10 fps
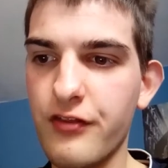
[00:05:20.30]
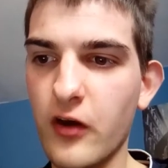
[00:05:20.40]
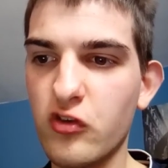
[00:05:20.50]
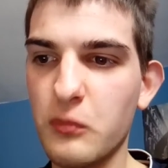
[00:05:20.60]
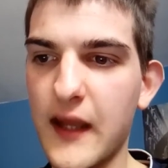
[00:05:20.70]

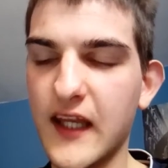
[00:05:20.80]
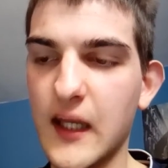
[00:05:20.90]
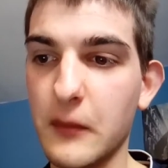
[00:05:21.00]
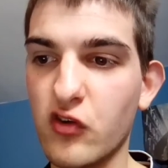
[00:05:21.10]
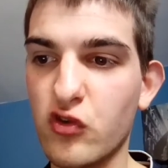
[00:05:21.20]
thus making
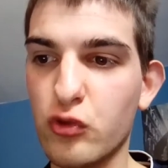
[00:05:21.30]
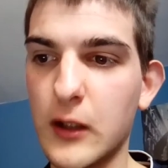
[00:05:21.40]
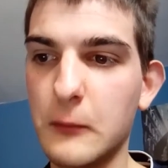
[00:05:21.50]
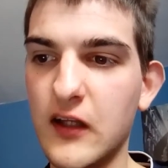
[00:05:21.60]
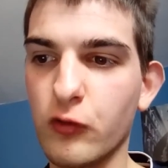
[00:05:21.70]
him
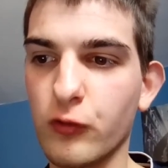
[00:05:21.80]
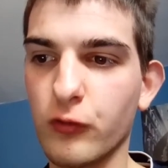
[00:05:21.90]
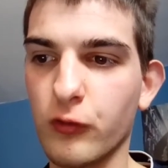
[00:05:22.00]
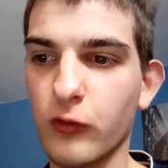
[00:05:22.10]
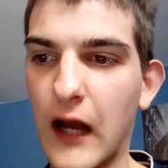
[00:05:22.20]
extremely
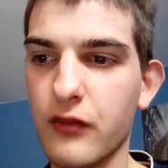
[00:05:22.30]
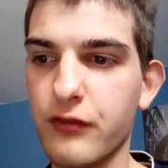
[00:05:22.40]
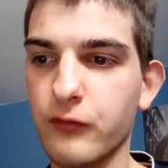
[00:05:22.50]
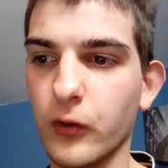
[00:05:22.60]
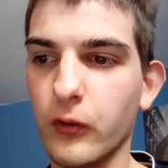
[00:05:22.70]

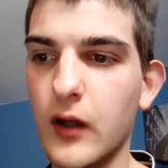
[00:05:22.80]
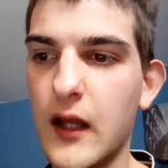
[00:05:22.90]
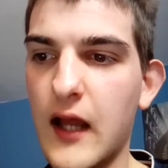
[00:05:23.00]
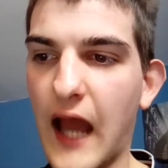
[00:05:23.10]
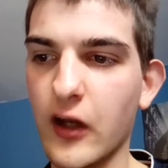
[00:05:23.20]
wrathful
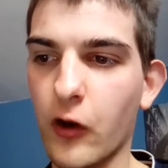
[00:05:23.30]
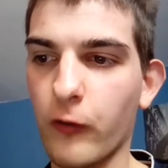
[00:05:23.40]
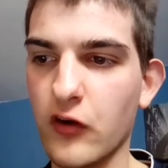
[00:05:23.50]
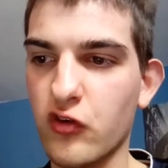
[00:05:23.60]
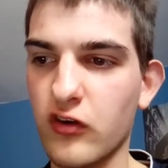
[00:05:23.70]
and
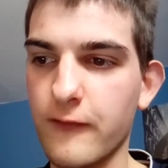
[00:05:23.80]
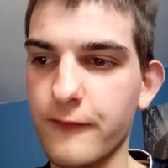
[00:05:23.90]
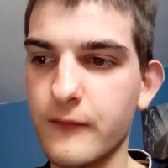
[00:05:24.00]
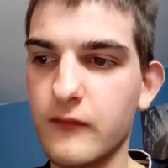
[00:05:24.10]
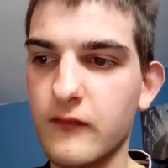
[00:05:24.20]

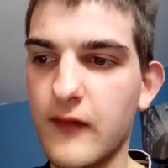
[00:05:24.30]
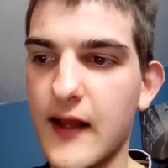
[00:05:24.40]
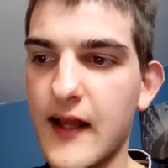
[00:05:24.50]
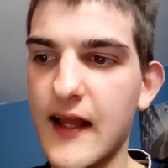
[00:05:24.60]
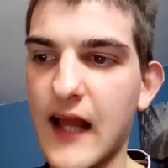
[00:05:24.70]
aggressive.
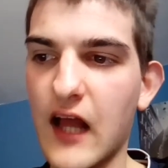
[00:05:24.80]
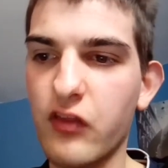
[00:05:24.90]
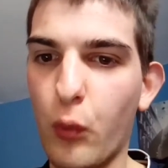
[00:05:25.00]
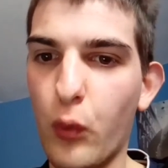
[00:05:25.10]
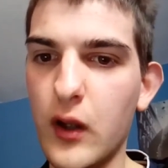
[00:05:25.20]
He
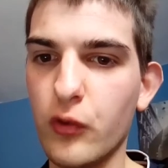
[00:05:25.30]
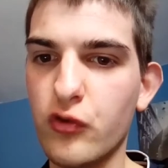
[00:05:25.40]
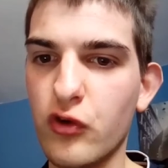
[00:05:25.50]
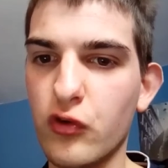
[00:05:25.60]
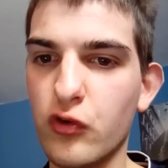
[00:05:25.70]
had the will
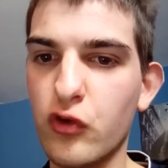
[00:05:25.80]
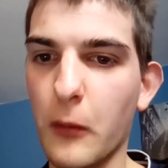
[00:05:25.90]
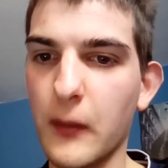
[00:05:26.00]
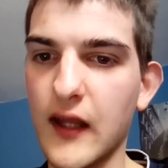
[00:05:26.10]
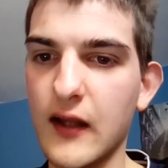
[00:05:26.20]
to
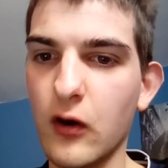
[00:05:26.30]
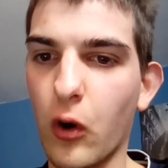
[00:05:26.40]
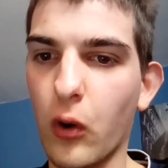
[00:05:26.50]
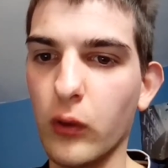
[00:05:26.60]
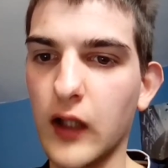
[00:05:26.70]
dominate
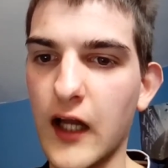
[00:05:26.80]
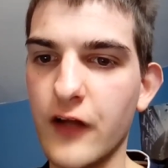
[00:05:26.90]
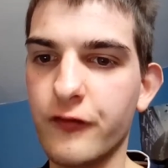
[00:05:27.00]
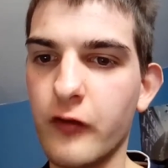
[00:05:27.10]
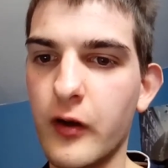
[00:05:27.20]
all
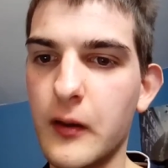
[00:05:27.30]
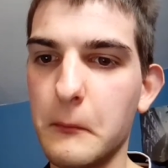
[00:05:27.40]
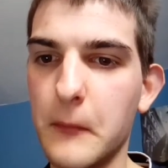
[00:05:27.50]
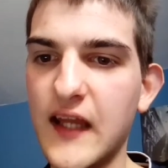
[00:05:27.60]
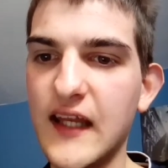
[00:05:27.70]
life,
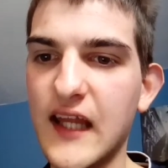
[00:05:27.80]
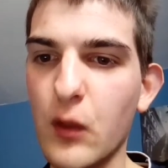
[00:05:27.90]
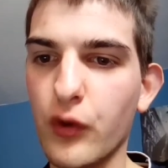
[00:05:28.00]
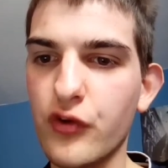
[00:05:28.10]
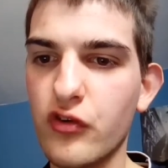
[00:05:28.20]
meaning
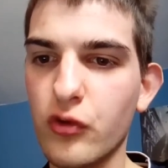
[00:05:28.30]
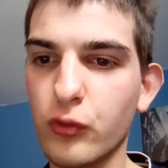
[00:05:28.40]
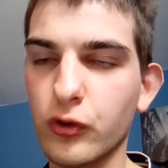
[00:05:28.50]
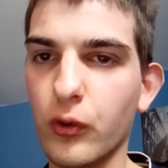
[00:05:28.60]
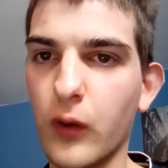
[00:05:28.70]
he wanted to
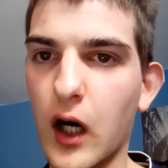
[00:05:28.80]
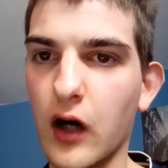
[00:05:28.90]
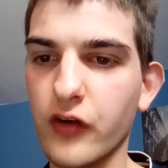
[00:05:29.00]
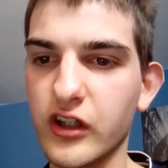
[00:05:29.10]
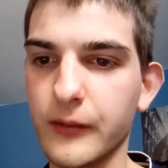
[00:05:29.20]
rule
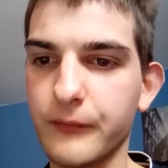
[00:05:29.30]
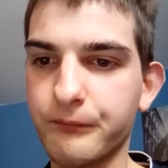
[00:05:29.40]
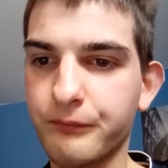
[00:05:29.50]
Arda.